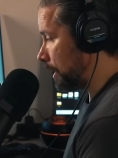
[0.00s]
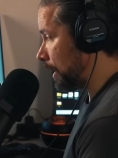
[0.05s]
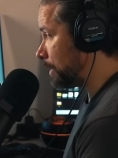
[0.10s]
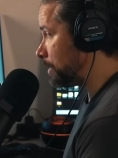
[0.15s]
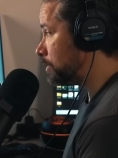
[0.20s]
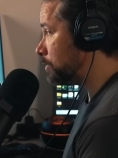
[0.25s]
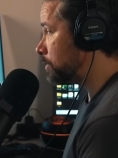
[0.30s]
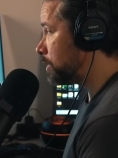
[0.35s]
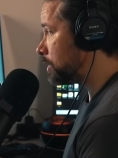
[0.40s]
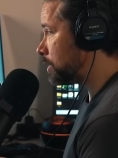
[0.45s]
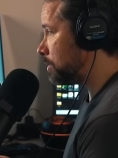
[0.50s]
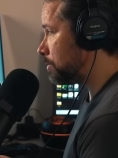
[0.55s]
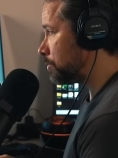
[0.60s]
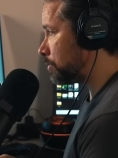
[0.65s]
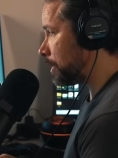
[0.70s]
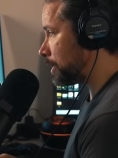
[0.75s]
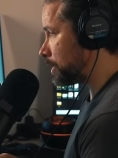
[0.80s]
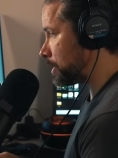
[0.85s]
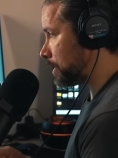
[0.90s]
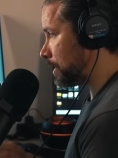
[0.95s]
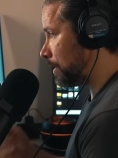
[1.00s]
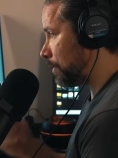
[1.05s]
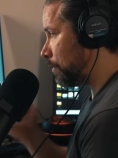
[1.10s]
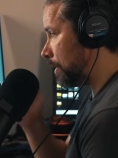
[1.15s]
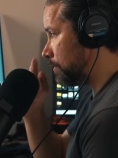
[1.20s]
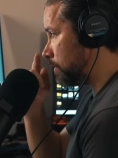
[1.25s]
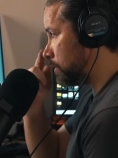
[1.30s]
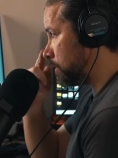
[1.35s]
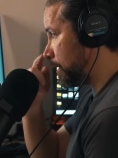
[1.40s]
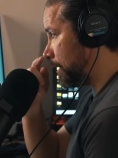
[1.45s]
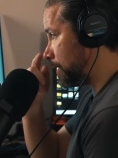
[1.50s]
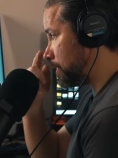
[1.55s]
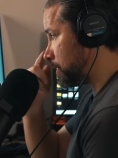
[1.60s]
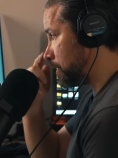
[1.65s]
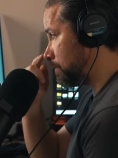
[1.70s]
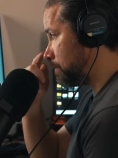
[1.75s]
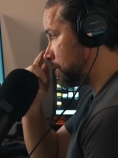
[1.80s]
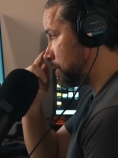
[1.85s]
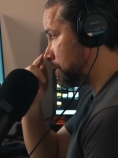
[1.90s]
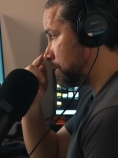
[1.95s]
I do get the impression, however, that she
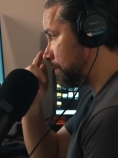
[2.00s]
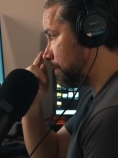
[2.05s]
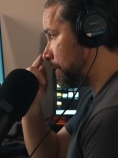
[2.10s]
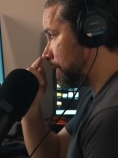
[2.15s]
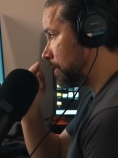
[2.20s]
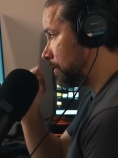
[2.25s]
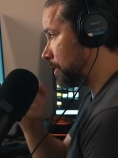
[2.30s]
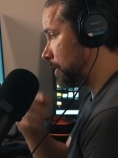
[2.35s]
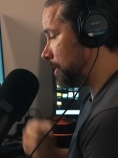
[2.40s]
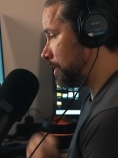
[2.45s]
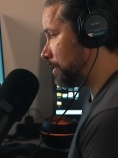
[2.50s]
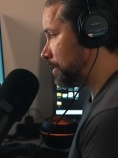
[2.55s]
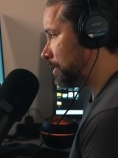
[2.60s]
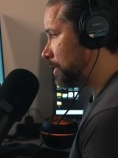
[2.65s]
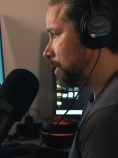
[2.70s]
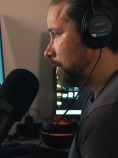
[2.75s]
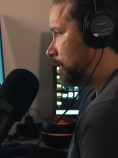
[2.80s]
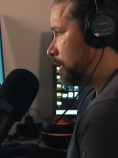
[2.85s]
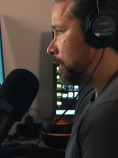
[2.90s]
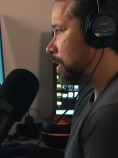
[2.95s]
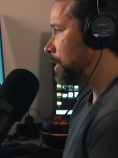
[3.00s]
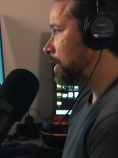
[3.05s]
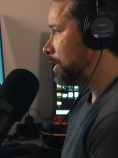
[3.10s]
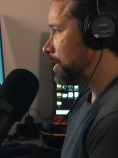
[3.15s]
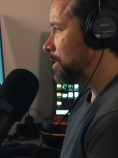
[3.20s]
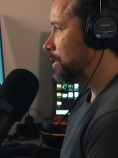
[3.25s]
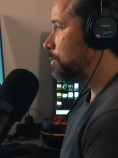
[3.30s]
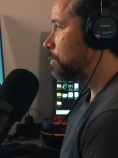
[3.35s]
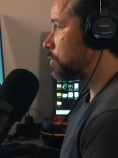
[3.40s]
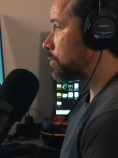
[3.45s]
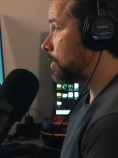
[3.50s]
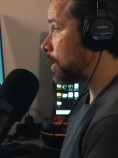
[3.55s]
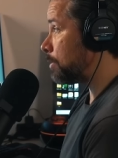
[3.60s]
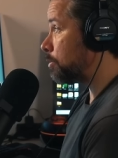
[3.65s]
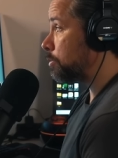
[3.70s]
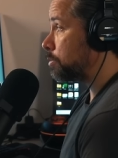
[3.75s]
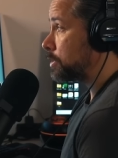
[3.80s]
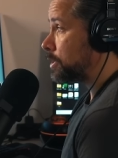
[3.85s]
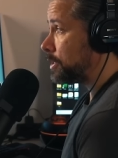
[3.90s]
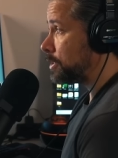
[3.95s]
was just very
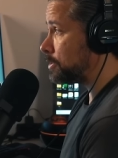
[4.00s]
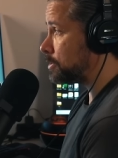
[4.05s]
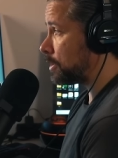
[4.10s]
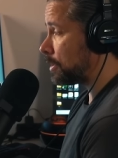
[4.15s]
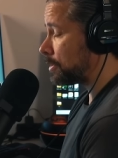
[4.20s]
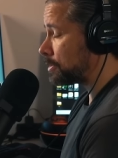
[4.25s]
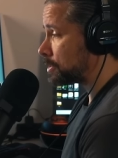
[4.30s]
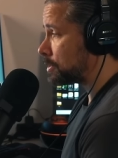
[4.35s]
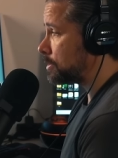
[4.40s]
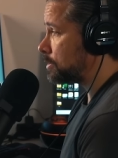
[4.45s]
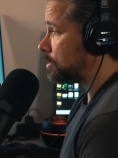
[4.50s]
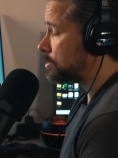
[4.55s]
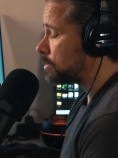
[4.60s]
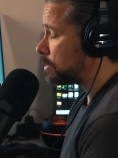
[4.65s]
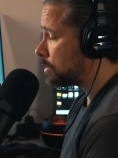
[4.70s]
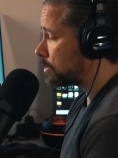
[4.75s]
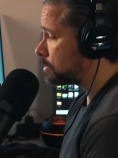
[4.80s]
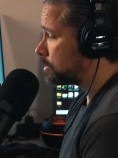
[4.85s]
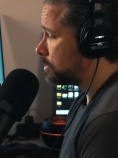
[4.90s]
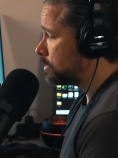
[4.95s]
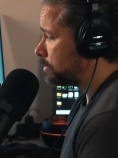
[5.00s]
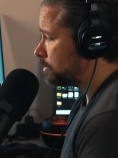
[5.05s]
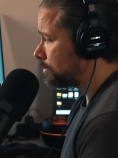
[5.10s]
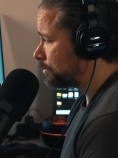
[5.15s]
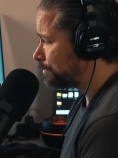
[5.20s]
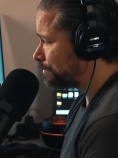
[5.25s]
probably exhausting to talk to.